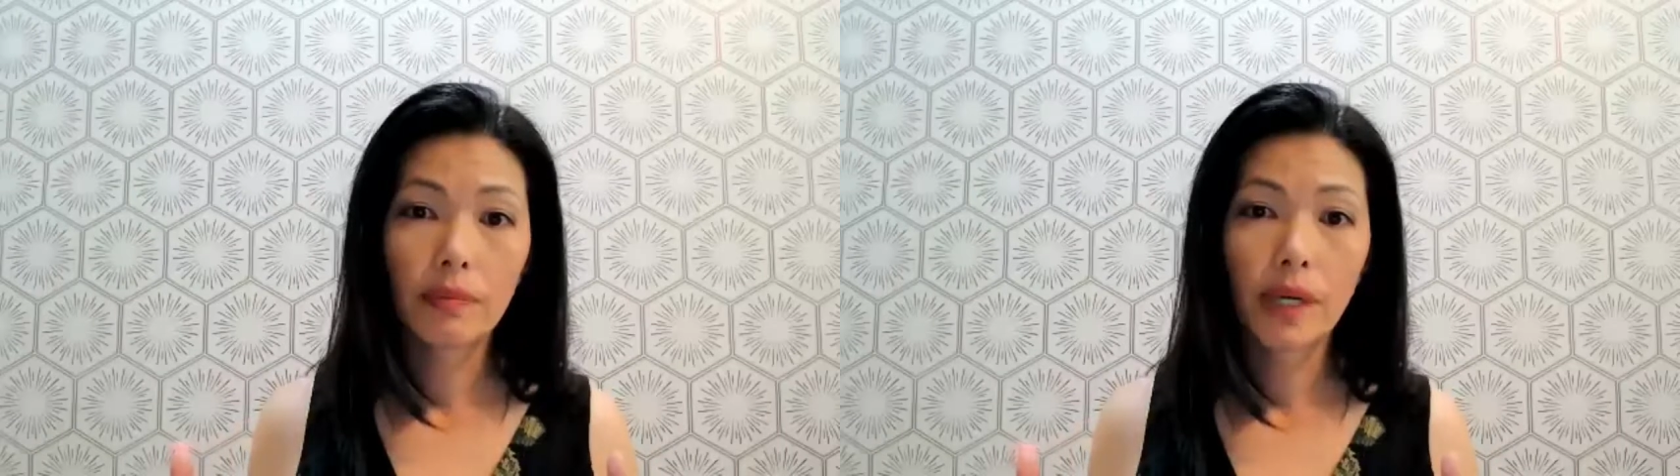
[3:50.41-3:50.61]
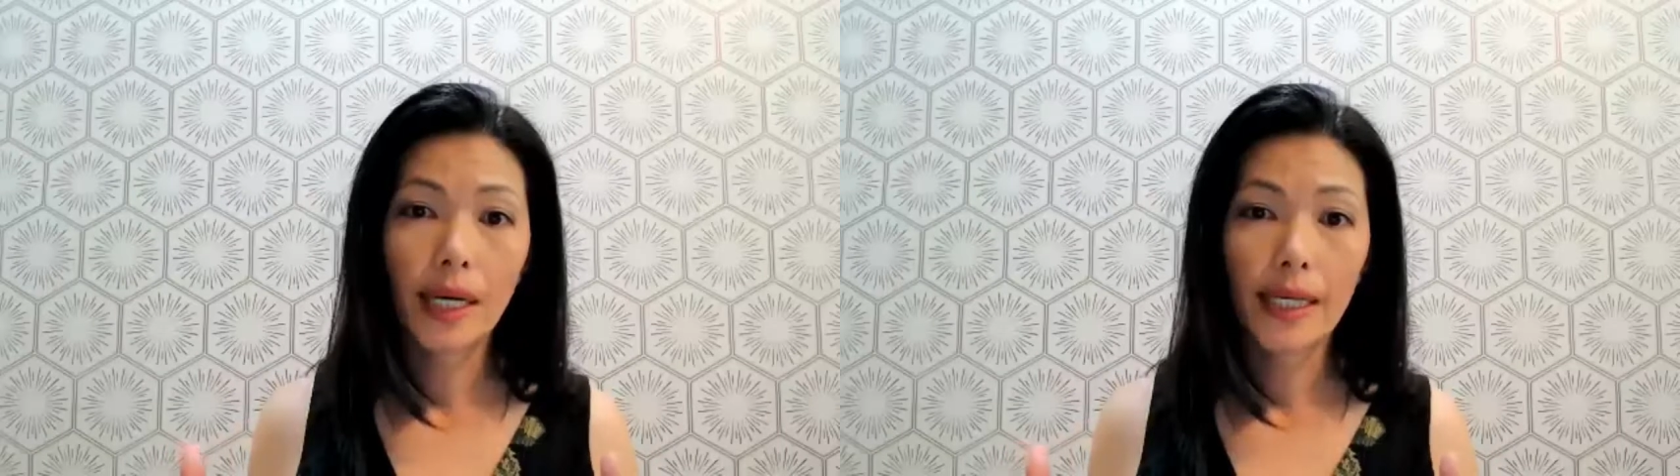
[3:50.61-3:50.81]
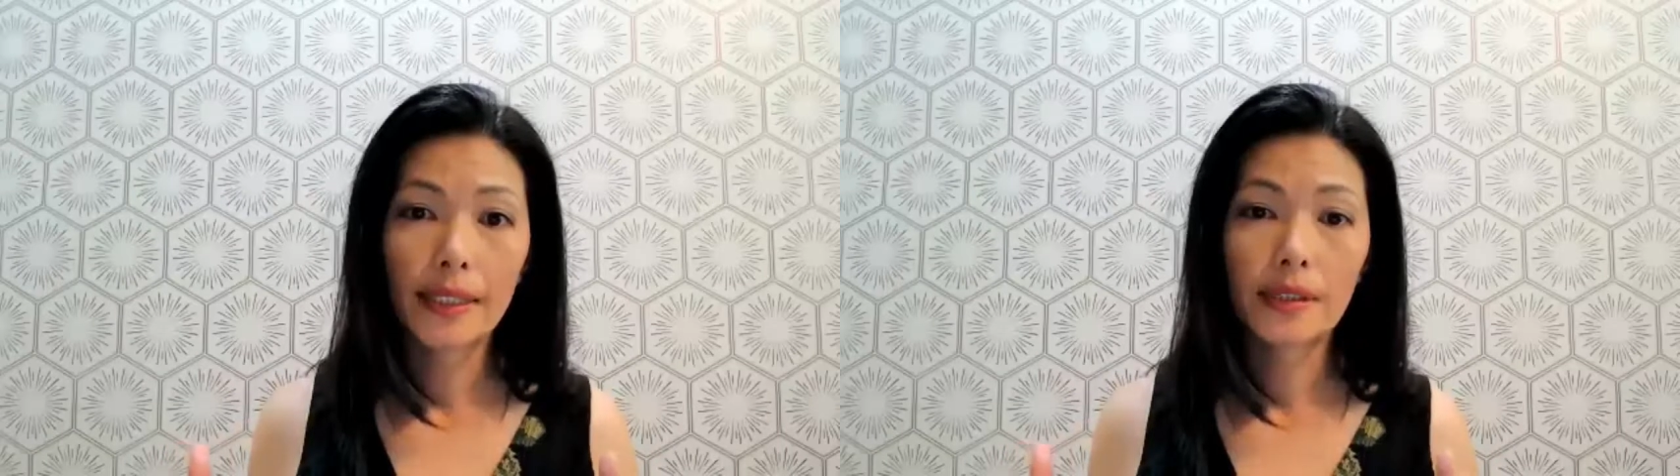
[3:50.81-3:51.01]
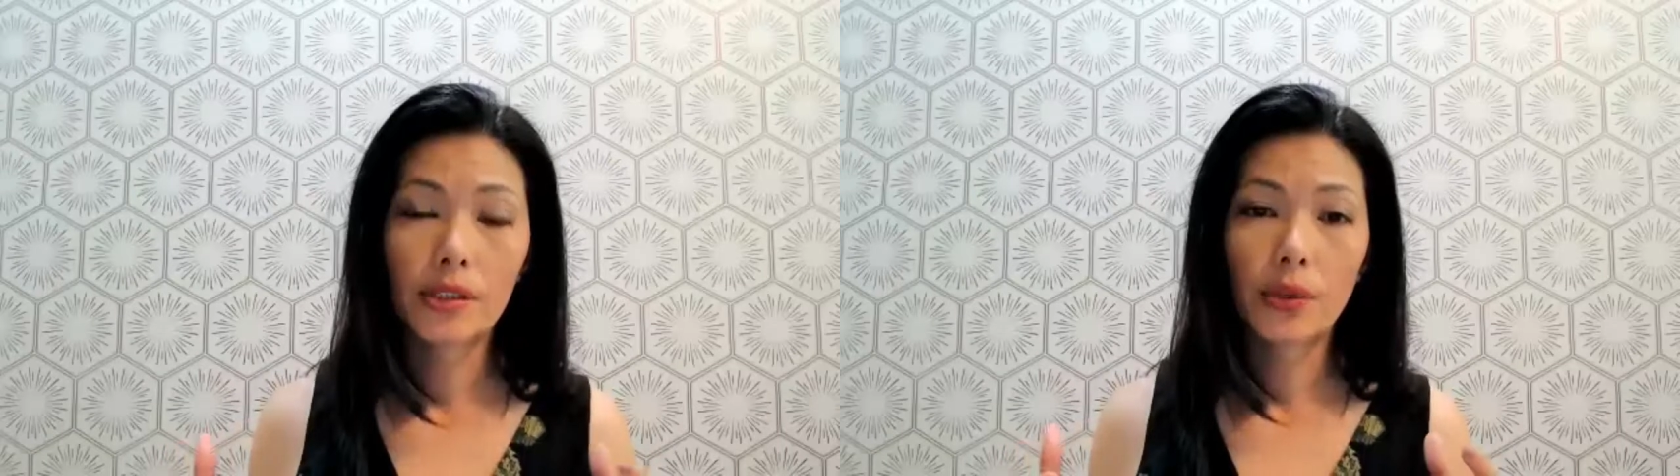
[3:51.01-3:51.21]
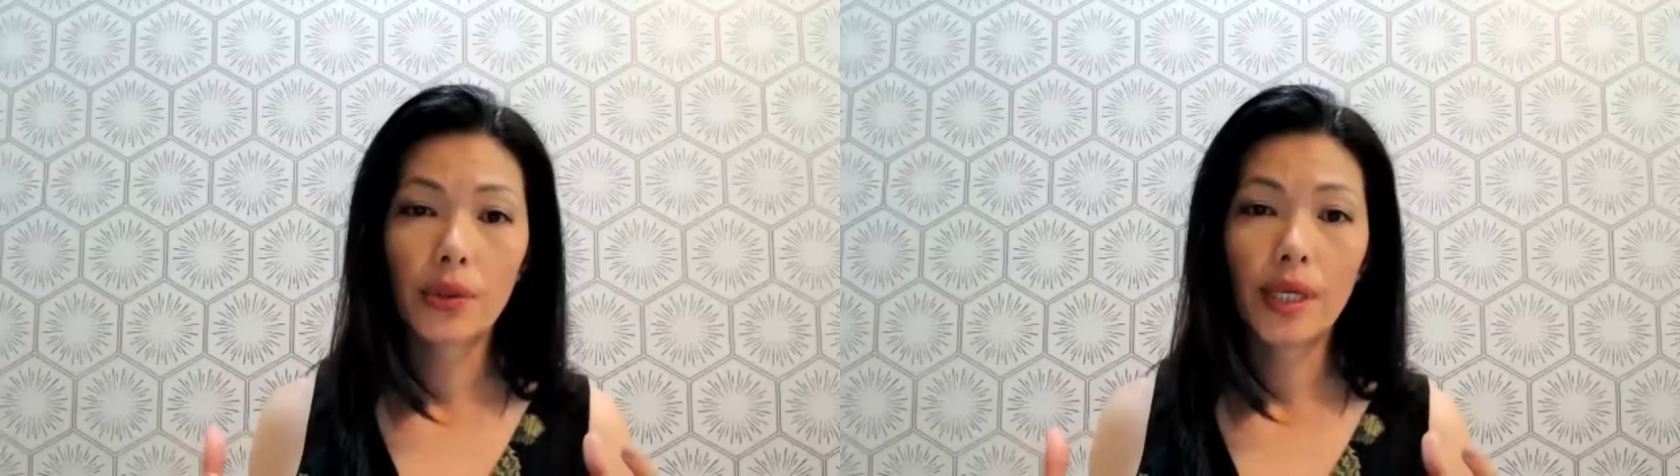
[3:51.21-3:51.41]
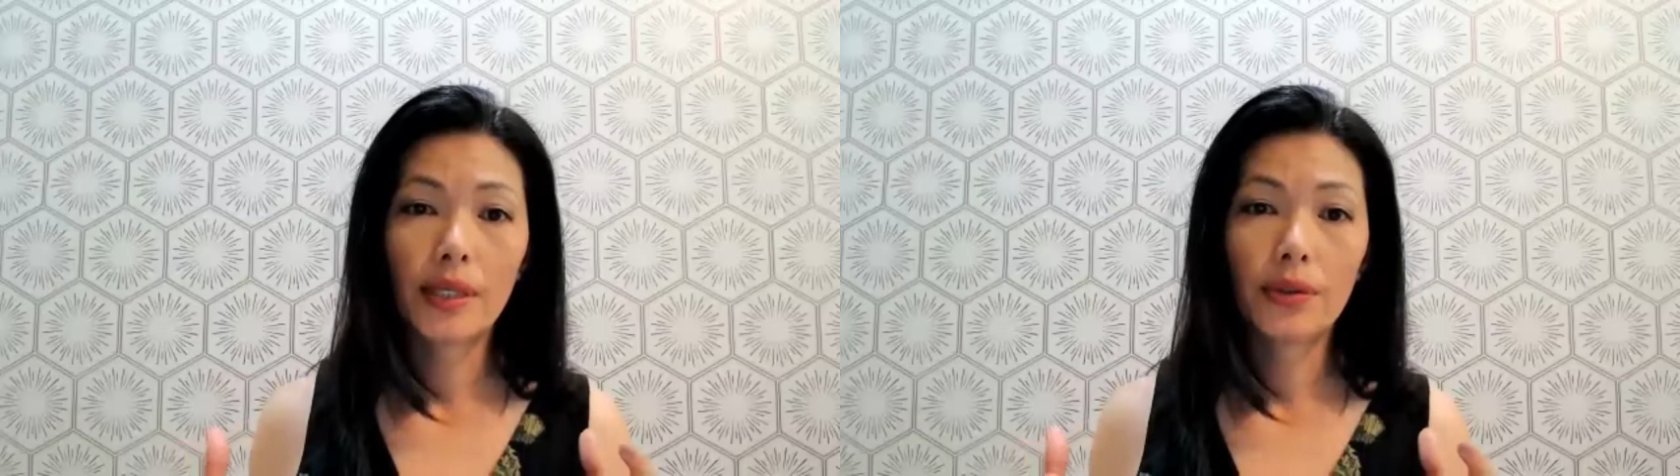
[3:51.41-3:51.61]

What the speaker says: mind so that